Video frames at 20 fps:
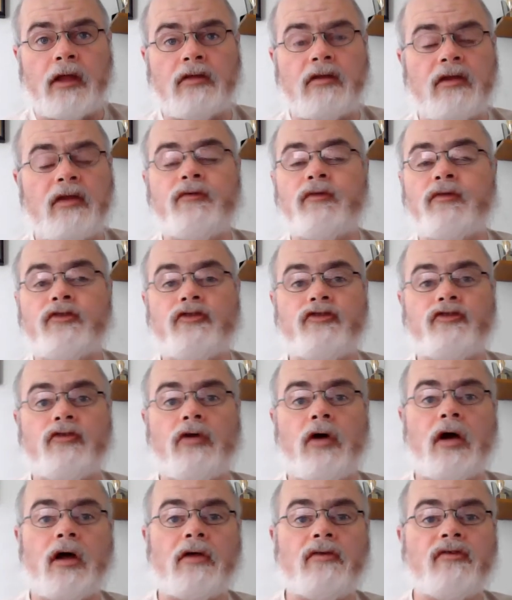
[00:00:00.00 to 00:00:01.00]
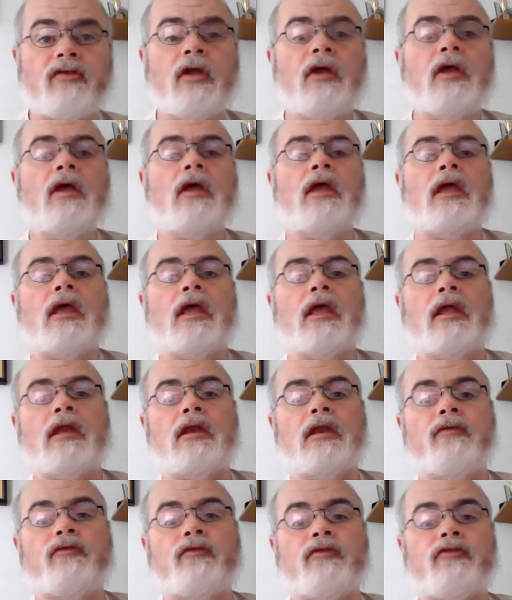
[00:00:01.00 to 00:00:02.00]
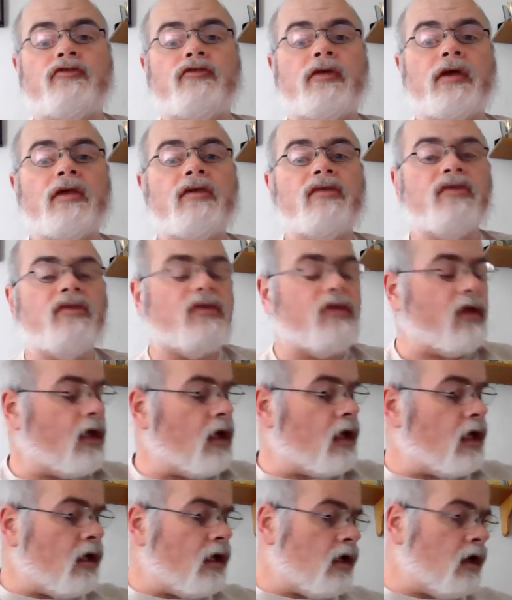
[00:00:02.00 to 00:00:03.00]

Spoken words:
different straws in different drinks